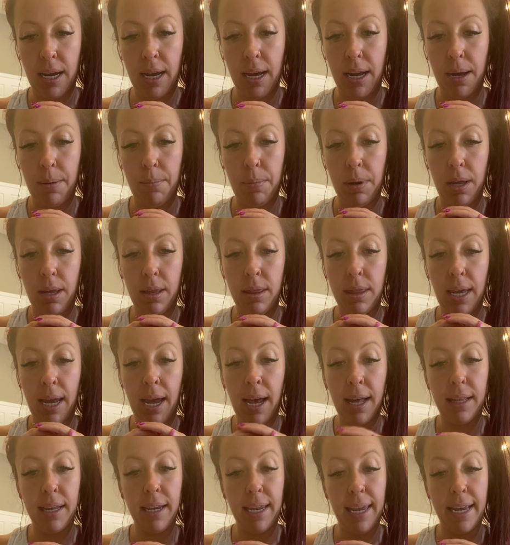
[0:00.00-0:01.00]
The
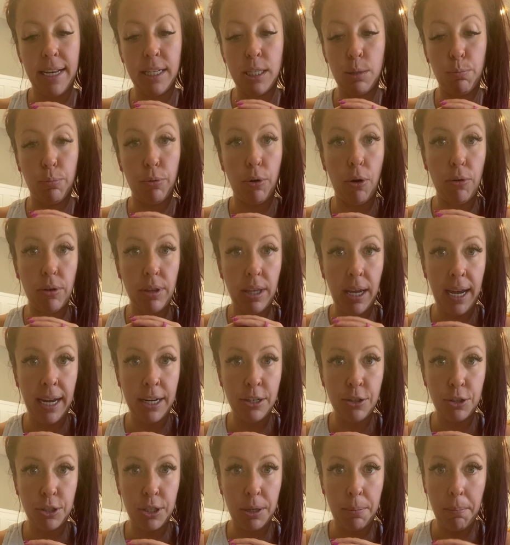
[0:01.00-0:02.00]
helicase broke the
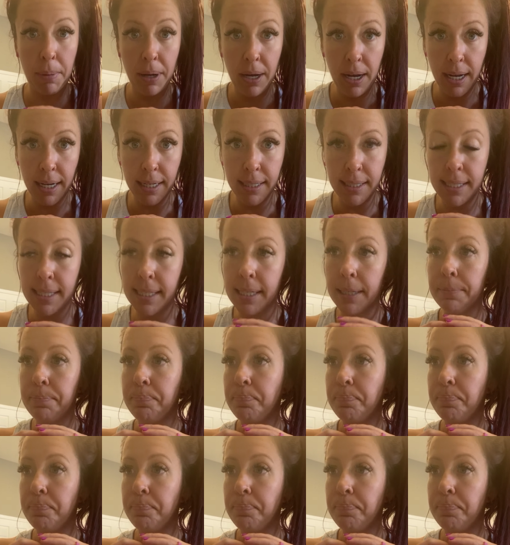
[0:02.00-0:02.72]
hydrogen bonds